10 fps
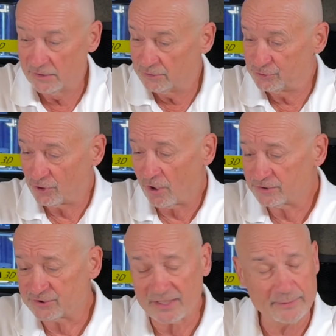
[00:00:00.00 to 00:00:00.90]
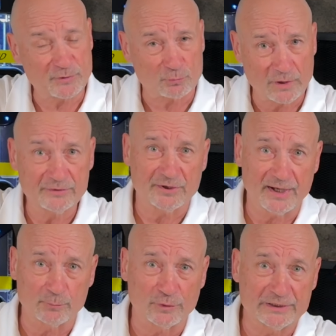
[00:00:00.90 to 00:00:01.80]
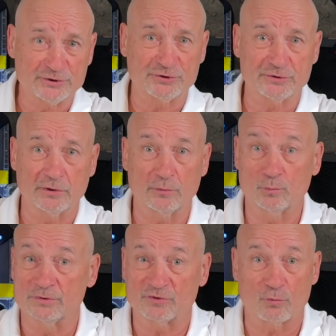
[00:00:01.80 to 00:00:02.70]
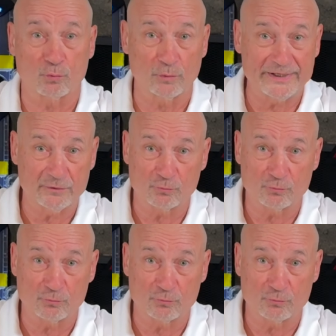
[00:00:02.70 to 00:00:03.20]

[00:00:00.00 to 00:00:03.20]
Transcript: Charge time to runtime ratio was great,